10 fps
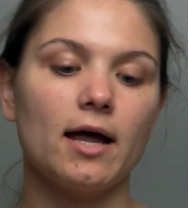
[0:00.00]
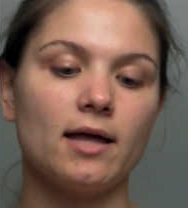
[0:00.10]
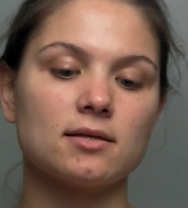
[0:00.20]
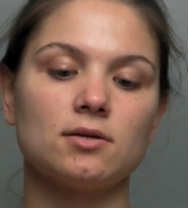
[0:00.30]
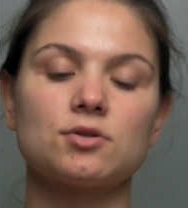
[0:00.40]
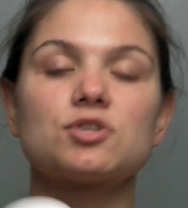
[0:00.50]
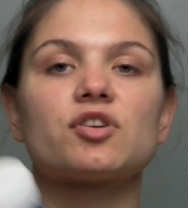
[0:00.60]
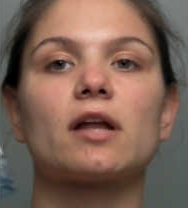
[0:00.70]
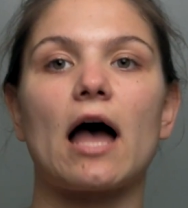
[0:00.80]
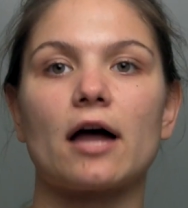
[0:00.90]
It's a
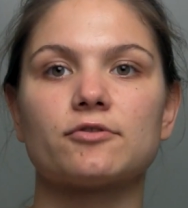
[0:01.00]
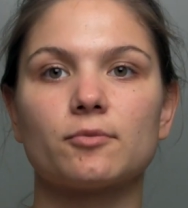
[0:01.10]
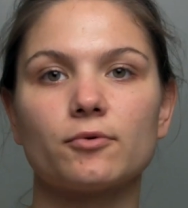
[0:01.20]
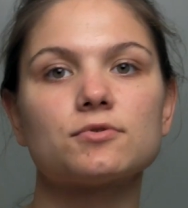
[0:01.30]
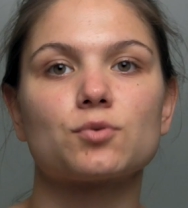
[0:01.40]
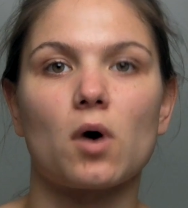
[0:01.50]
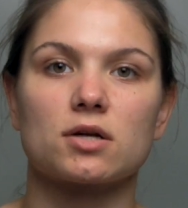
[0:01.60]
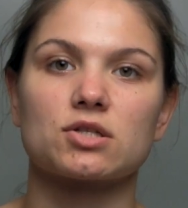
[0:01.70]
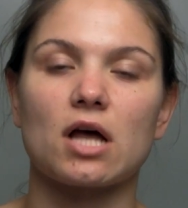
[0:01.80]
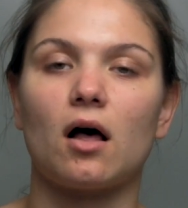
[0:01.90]
Neutrogena Hydroboost
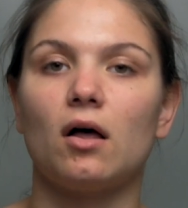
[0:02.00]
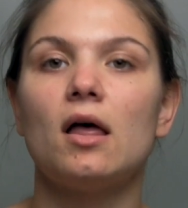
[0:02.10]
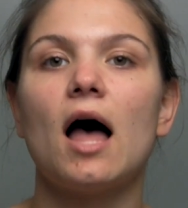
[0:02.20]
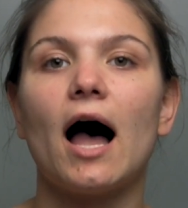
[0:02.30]
Watergel.